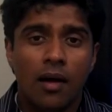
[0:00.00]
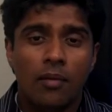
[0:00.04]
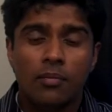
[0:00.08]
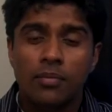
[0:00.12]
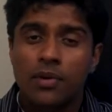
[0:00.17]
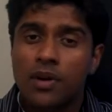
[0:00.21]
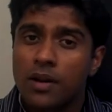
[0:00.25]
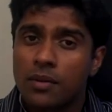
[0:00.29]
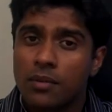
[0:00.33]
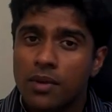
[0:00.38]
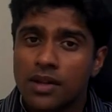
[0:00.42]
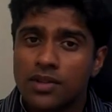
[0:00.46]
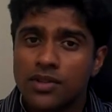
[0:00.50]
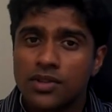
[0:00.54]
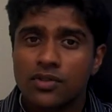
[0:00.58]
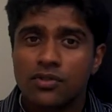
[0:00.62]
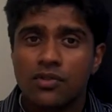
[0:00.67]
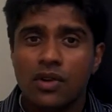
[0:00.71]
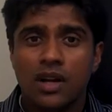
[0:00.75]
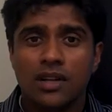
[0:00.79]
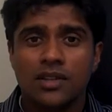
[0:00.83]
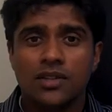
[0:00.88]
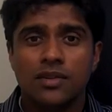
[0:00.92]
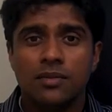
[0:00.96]
pretty much
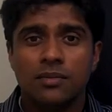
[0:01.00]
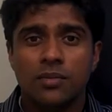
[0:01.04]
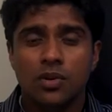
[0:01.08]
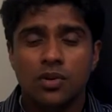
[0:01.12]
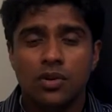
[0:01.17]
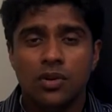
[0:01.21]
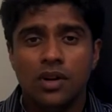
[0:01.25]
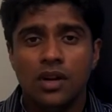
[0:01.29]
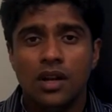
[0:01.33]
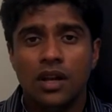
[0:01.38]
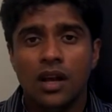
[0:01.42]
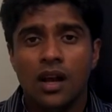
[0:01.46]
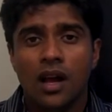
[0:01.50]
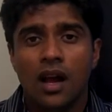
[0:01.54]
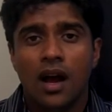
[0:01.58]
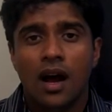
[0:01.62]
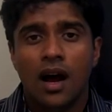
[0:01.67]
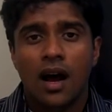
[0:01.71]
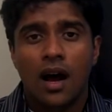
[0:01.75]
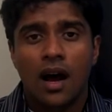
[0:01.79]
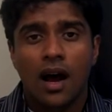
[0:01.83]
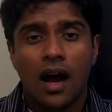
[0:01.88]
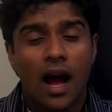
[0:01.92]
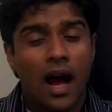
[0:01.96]
across the board.
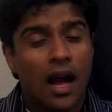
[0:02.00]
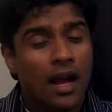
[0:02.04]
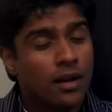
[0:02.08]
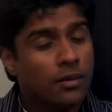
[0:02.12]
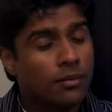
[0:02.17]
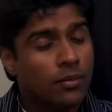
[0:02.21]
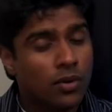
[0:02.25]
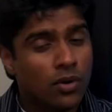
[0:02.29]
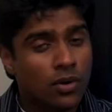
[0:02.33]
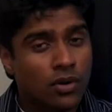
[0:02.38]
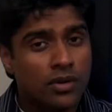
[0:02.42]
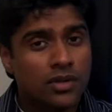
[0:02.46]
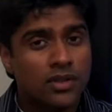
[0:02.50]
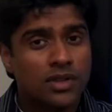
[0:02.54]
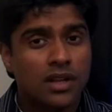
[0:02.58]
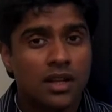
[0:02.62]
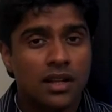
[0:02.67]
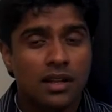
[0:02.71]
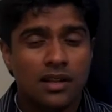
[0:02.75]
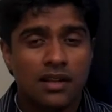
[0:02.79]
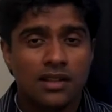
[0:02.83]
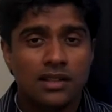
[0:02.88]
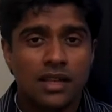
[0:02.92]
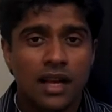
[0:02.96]
IMPort is
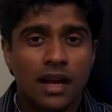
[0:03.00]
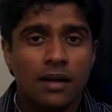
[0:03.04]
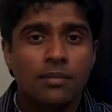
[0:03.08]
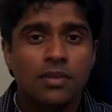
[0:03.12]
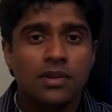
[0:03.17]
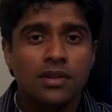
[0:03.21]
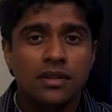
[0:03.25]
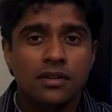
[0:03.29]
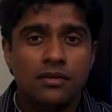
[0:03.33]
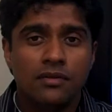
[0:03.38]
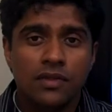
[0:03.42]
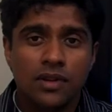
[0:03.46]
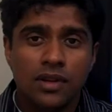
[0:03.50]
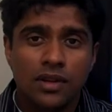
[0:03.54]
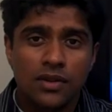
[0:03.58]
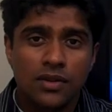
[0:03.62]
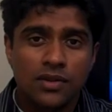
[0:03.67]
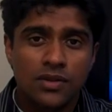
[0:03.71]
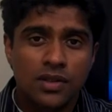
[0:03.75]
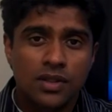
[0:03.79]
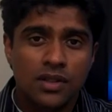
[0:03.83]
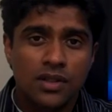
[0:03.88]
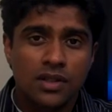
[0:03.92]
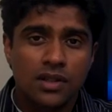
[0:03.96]
another example that we
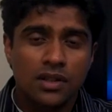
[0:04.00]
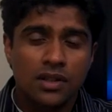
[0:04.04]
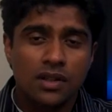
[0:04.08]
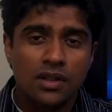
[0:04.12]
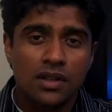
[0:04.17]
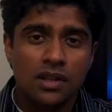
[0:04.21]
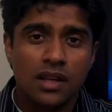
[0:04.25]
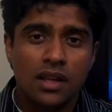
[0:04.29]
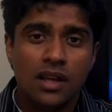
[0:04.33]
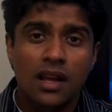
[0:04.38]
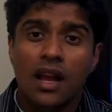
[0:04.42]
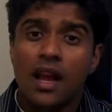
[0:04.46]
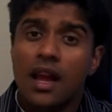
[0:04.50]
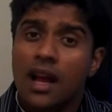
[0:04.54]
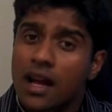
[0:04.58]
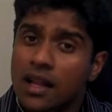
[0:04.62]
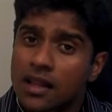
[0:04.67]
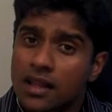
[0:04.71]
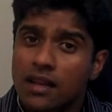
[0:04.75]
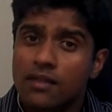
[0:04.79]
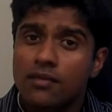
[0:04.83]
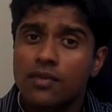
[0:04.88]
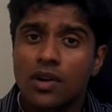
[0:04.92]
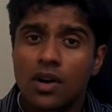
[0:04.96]
use internally.
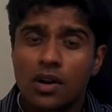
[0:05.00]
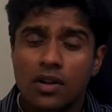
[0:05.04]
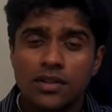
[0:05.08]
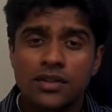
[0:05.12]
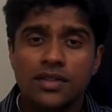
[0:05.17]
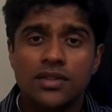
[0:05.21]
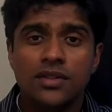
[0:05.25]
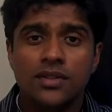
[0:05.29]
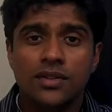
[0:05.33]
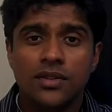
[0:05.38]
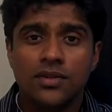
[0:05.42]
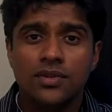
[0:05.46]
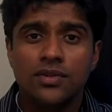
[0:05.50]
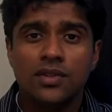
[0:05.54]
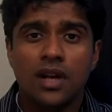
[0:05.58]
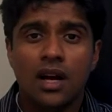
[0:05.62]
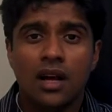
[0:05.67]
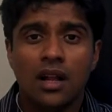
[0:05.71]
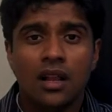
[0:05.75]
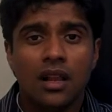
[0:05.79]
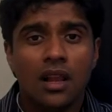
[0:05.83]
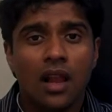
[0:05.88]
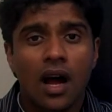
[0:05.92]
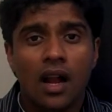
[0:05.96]
And then we also use
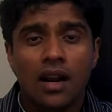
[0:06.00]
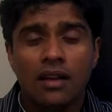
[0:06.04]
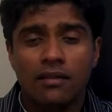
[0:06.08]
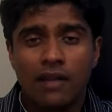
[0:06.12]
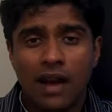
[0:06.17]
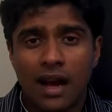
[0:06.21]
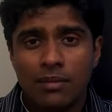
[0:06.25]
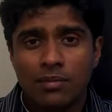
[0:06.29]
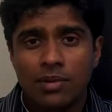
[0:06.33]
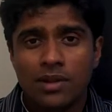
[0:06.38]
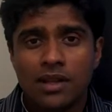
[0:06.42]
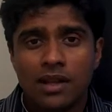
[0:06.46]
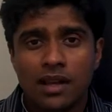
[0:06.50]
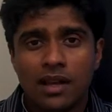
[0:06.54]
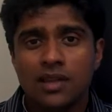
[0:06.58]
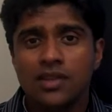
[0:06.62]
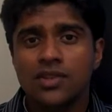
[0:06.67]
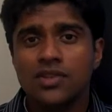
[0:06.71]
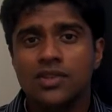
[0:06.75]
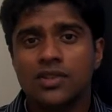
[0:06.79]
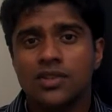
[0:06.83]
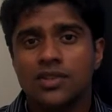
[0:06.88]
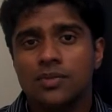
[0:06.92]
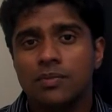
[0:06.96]
a lot of
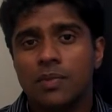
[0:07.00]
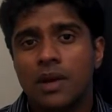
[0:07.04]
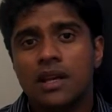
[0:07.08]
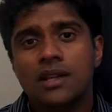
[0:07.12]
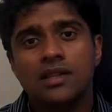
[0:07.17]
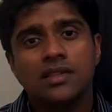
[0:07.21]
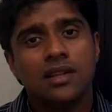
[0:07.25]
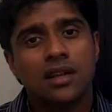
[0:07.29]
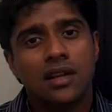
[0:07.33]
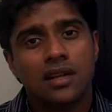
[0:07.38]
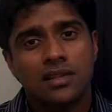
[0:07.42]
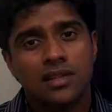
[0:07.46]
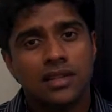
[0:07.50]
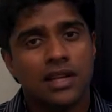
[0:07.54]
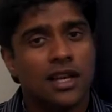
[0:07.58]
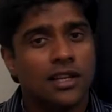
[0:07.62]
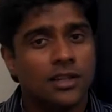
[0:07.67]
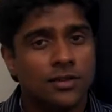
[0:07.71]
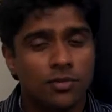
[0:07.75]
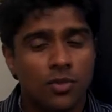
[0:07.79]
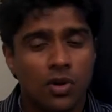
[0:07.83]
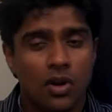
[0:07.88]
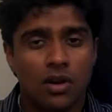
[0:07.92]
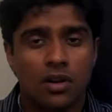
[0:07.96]
applications based on
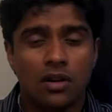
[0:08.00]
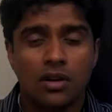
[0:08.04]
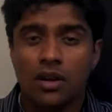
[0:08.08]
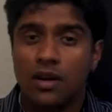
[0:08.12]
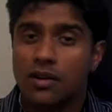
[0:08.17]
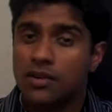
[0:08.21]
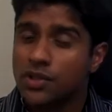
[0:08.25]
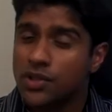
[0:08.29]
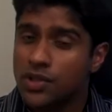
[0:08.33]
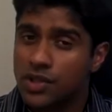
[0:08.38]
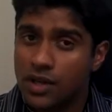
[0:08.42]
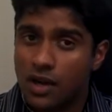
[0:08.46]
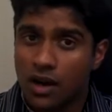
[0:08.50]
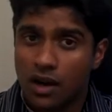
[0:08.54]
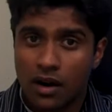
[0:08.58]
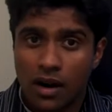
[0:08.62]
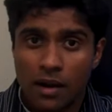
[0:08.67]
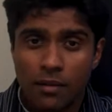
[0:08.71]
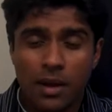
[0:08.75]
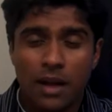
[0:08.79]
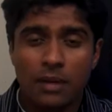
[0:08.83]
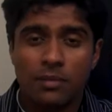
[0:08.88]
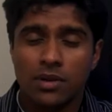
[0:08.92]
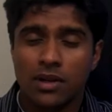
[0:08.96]
SaaS model. Our
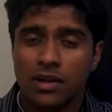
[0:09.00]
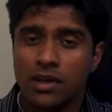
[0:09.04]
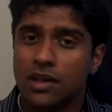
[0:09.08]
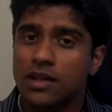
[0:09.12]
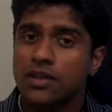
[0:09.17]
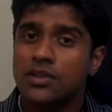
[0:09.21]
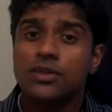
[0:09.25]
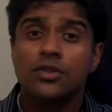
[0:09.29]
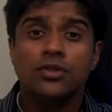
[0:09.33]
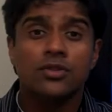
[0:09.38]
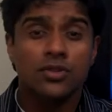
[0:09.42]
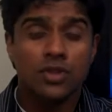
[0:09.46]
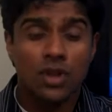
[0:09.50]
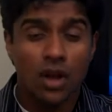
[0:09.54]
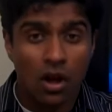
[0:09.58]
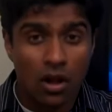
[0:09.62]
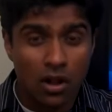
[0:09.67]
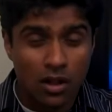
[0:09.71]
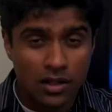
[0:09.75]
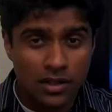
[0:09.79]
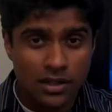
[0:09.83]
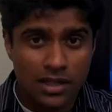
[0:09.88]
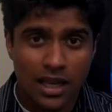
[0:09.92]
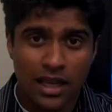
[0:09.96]
CRM application is
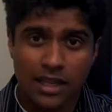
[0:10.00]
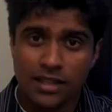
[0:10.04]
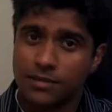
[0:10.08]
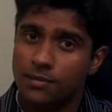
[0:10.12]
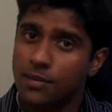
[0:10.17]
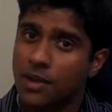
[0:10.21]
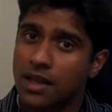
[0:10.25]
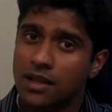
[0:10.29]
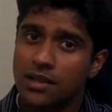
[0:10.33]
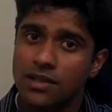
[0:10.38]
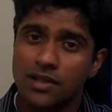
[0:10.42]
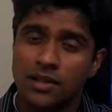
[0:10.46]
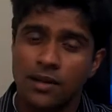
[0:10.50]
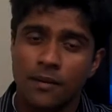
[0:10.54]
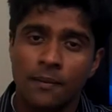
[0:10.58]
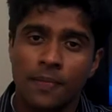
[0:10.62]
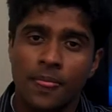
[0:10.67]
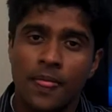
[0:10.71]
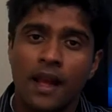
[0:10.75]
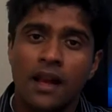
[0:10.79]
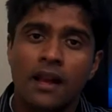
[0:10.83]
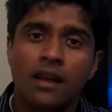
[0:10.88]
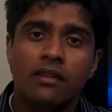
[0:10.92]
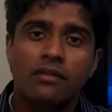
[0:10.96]
all SaaS-based.
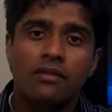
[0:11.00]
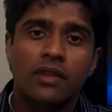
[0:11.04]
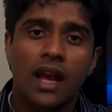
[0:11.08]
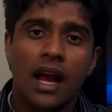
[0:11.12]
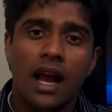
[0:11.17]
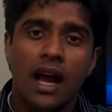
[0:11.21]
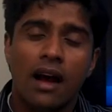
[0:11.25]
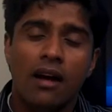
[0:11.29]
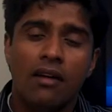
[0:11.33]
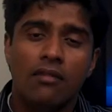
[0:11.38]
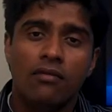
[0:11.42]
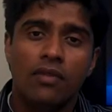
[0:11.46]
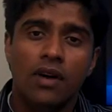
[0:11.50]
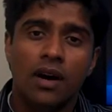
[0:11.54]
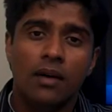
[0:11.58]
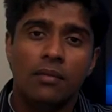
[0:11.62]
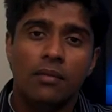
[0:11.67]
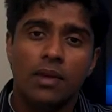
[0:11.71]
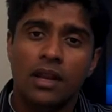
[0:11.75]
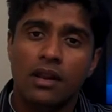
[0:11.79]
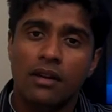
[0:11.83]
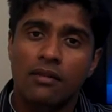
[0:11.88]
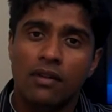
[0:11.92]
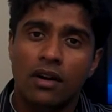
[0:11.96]
We have
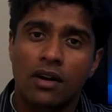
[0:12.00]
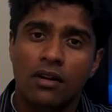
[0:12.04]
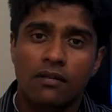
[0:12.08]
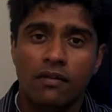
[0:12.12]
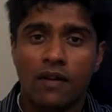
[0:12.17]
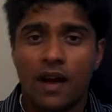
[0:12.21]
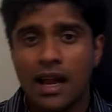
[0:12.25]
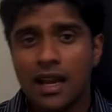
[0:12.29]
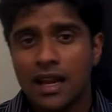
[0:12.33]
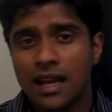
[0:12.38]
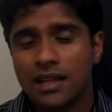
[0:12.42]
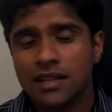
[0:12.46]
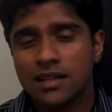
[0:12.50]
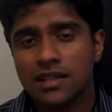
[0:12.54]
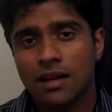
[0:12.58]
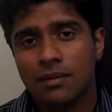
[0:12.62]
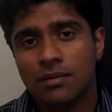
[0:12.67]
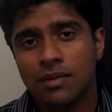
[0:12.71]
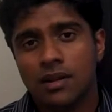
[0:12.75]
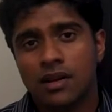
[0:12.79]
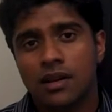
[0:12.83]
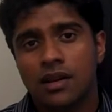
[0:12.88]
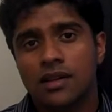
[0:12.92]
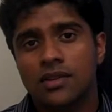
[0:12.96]
many of our finance
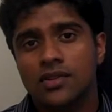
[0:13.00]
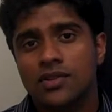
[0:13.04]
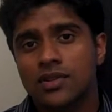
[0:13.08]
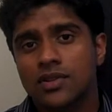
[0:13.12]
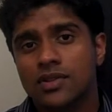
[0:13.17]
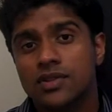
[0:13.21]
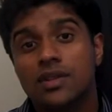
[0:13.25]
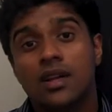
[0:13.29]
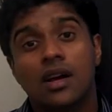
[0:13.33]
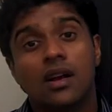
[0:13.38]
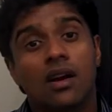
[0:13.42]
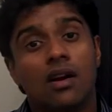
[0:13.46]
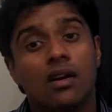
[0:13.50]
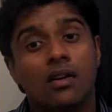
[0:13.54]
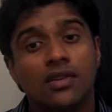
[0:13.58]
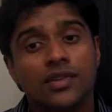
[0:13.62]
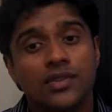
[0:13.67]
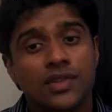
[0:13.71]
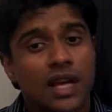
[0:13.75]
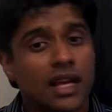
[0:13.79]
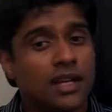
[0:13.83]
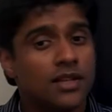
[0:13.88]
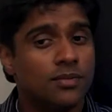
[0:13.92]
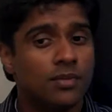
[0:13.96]
applications that are
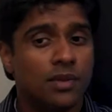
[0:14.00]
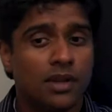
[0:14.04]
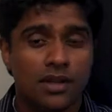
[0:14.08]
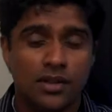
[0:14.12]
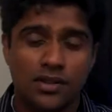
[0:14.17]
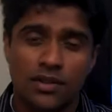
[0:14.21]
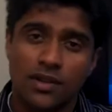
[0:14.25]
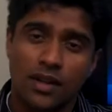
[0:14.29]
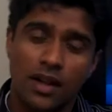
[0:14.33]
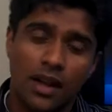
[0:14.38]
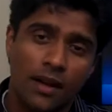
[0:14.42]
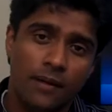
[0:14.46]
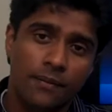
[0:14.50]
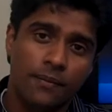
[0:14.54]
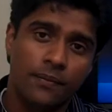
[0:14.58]
SaaS-based today.